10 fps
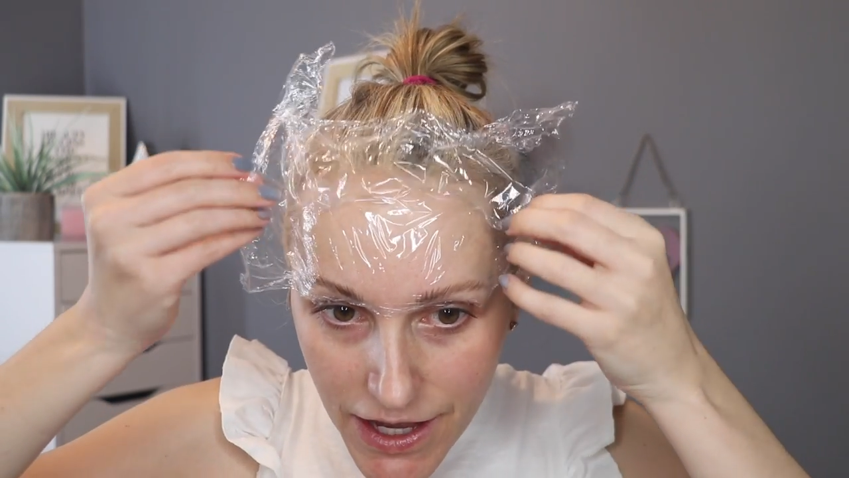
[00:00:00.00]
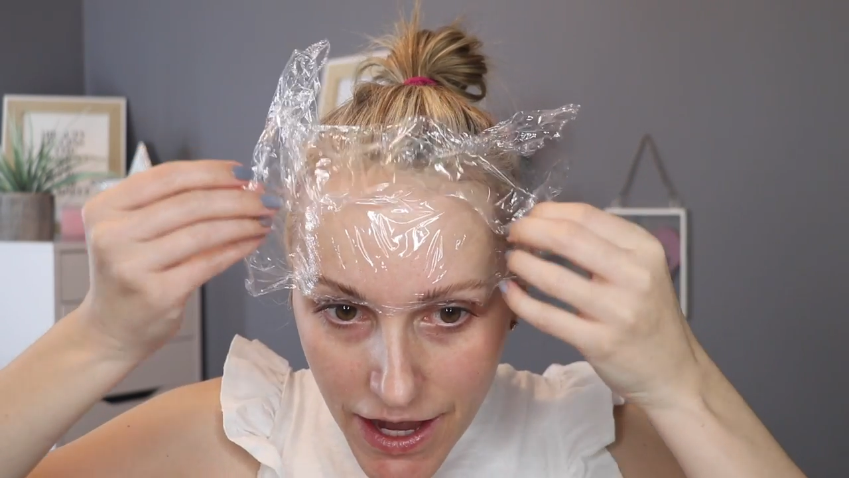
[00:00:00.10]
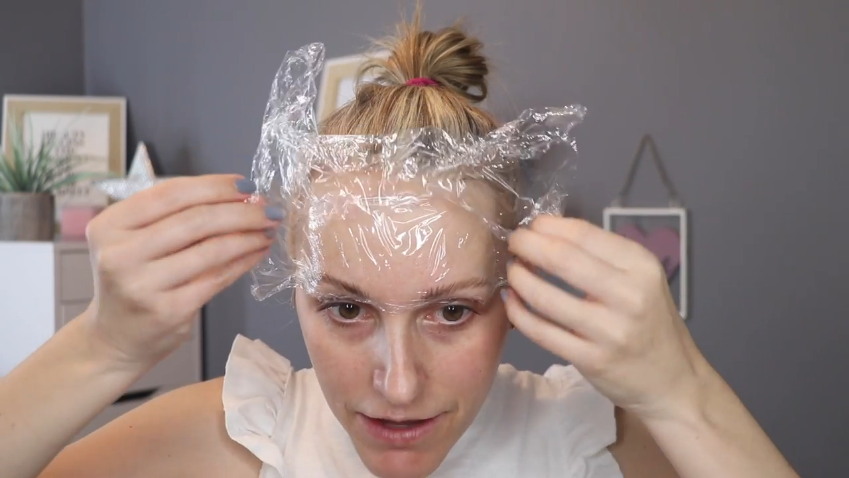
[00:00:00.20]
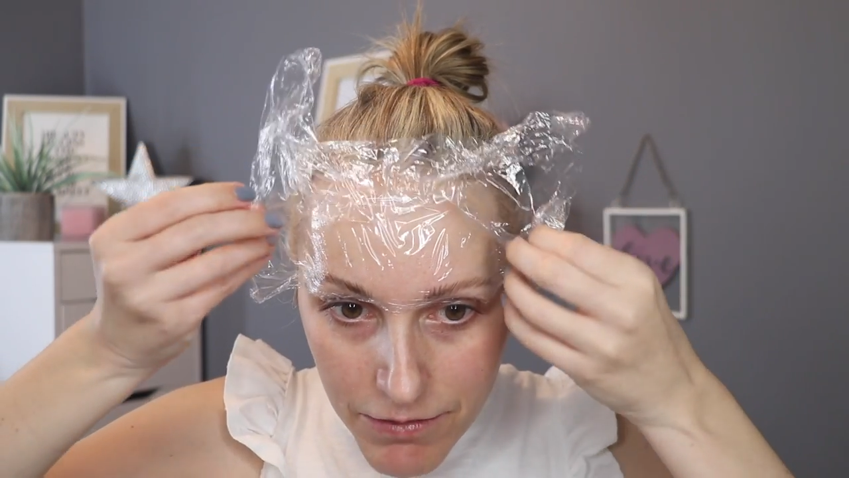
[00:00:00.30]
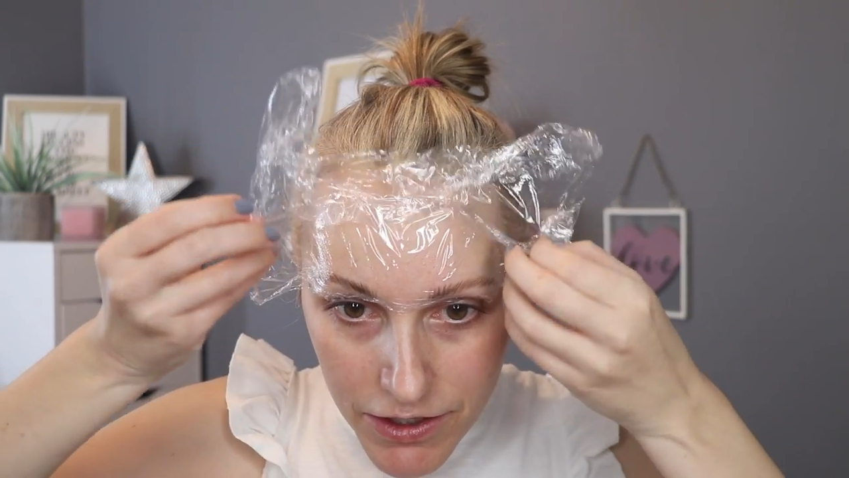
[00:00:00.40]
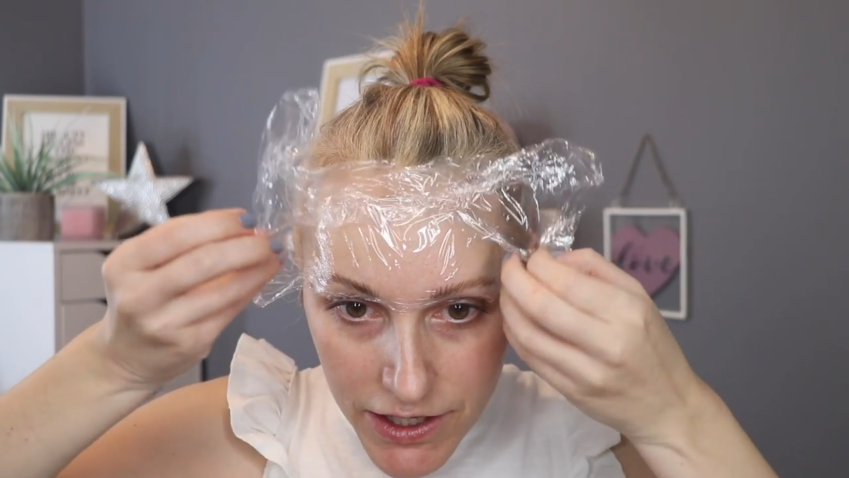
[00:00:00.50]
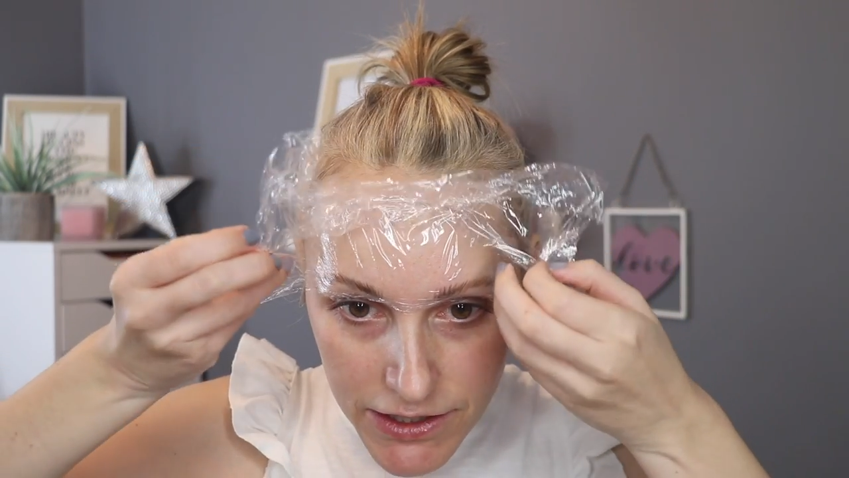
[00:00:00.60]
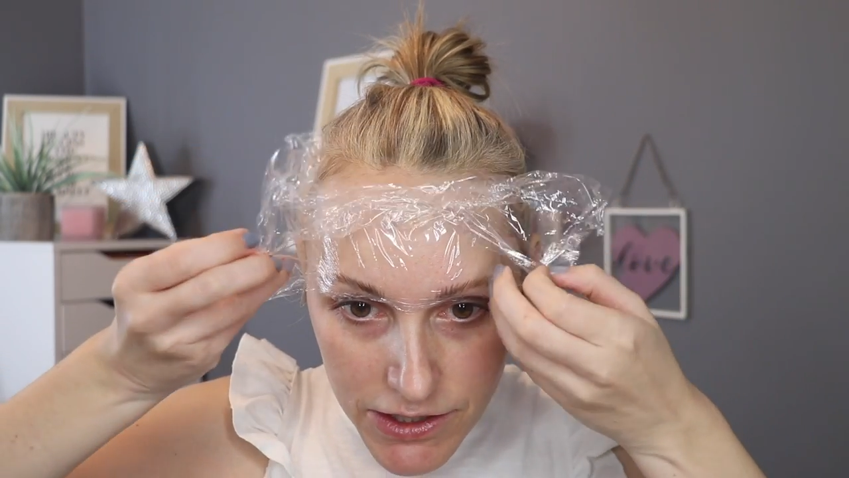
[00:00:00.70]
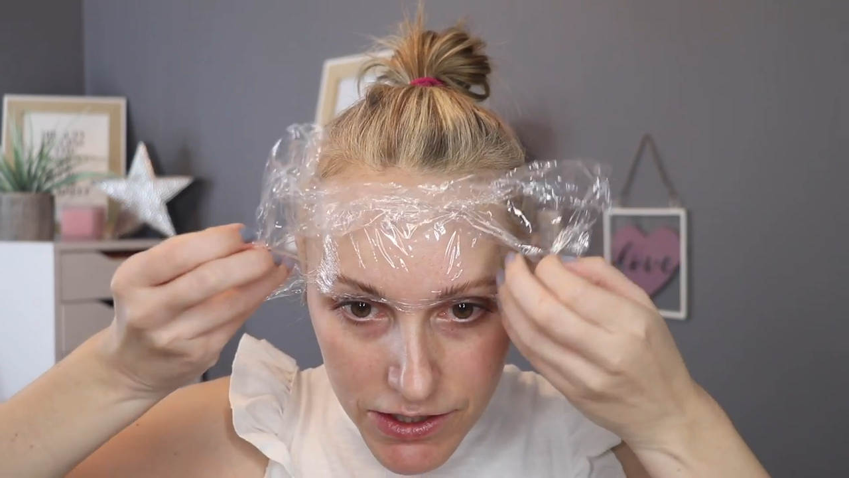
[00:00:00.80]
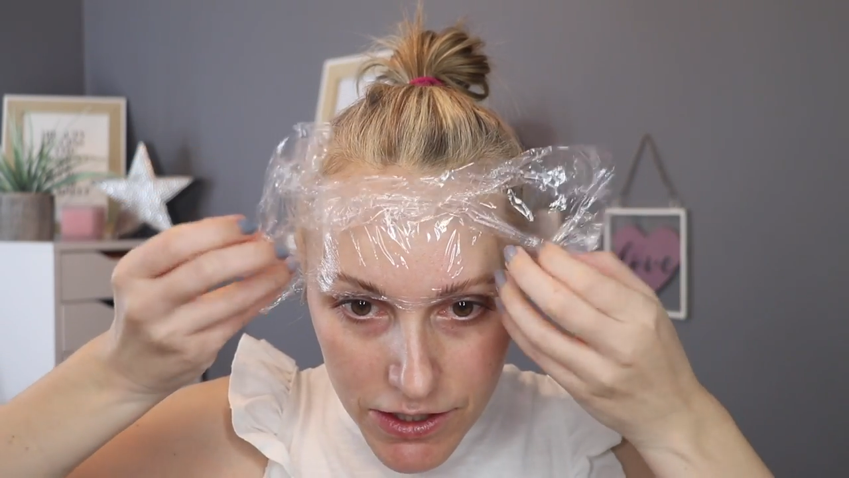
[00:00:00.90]
I'm
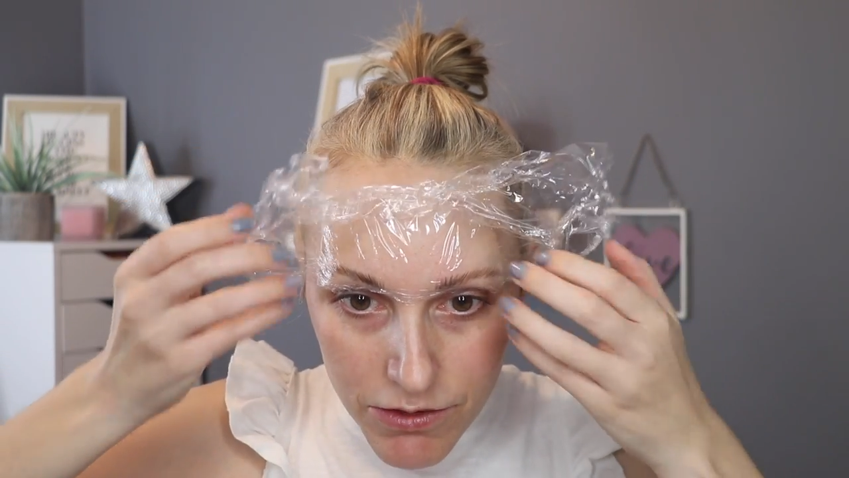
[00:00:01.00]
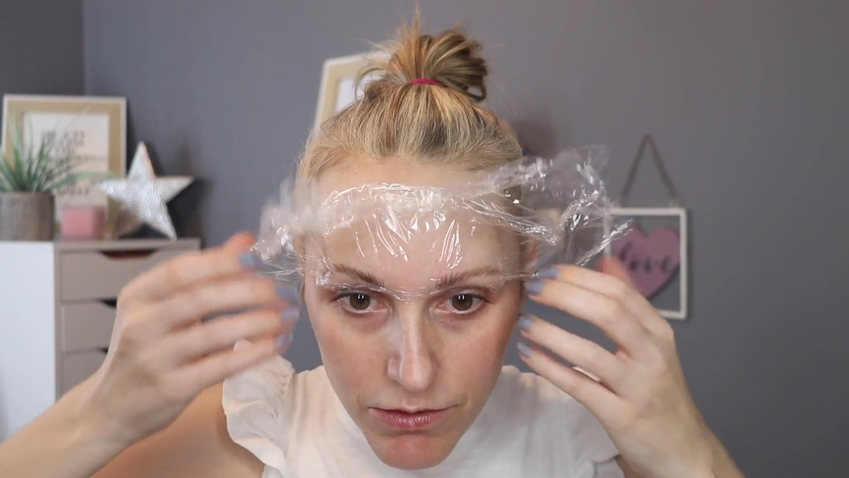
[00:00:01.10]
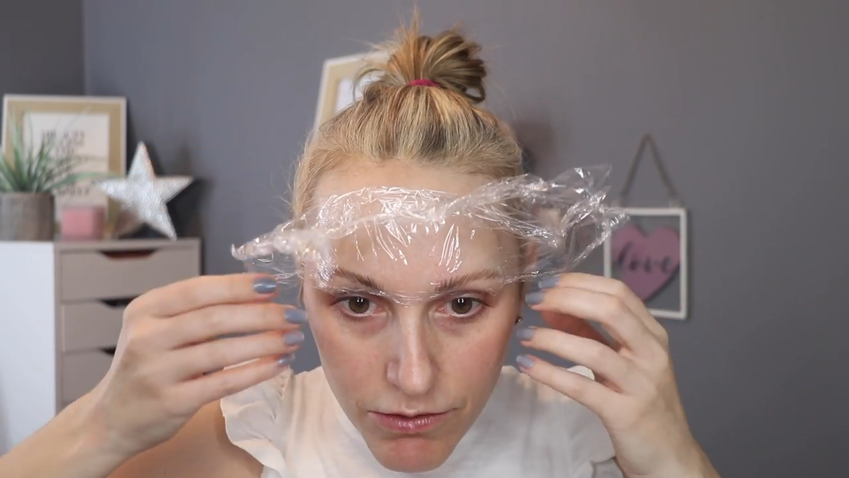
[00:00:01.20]
going to